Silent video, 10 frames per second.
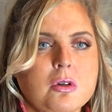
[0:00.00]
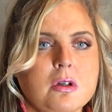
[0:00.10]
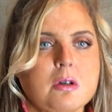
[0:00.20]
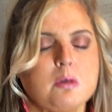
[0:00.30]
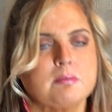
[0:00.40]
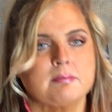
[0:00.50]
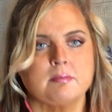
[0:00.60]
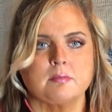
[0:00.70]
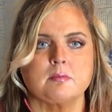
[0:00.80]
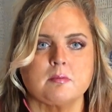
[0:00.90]
Oh,
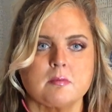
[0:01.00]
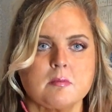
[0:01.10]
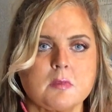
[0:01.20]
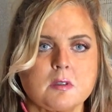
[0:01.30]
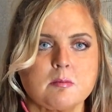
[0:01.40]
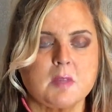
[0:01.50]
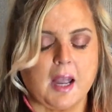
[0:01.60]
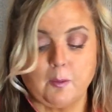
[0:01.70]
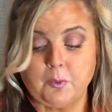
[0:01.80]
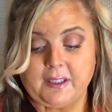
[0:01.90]

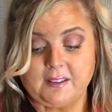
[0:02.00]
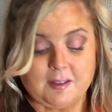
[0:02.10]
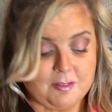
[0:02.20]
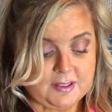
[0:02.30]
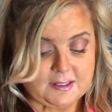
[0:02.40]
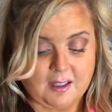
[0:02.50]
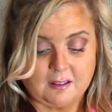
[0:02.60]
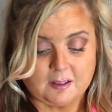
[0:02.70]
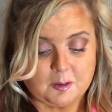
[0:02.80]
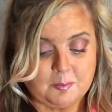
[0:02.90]
I really love this
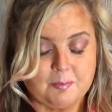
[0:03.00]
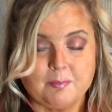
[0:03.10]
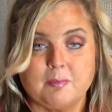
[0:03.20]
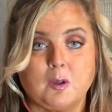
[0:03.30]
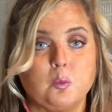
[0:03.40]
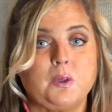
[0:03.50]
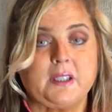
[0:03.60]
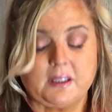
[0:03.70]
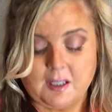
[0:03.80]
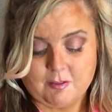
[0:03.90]
color.
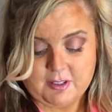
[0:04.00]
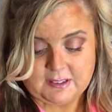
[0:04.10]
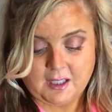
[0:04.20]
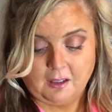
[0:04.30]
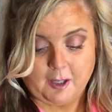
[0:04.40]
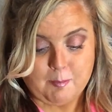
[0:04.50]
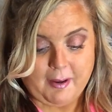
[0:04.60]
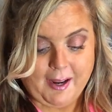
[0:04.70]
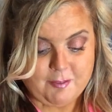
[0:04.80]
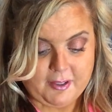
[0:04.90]
Really love this color. I
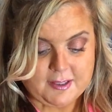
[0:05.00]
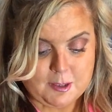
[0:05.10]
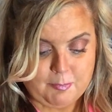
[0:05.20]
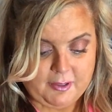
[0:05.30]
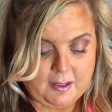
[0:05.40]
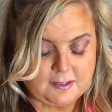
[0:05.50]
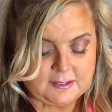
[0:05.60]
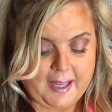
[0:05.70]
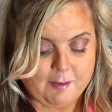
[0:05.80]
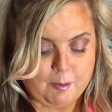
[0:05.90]
may have to get something
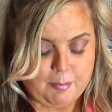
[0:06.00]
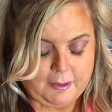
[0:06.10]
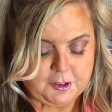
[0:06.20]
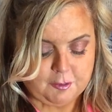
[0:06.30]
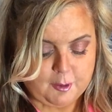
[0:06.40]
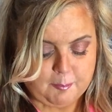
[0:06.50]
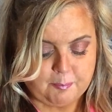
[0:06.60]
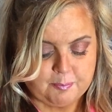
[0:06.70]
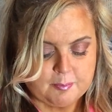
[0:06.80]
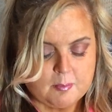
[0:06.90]
else. They have a bunch of
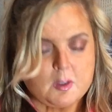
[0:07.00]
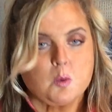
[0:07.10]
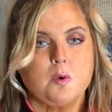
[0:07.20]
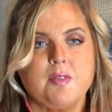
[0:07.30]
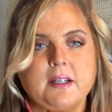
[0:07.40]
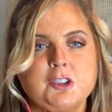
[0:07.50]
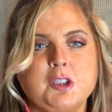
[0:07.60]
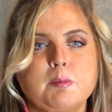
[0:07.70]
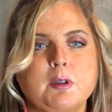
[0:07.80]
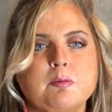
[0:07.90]
them with that
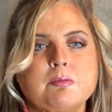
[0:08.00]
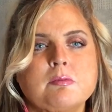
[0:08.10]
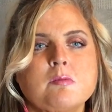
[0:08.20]
shimmer.